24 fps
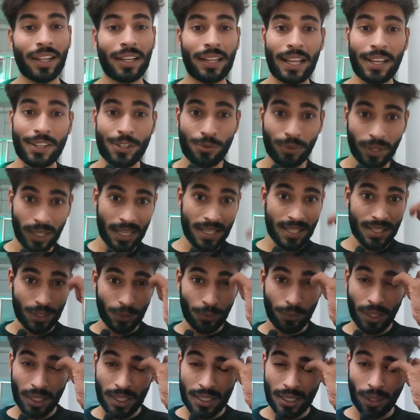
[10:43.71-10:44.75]
Next one is you
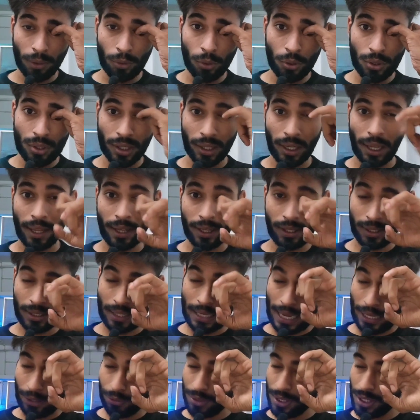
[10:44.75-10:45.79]
can download
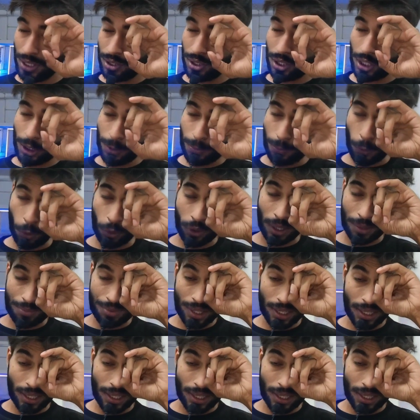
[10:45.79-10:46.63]
language exchange programs.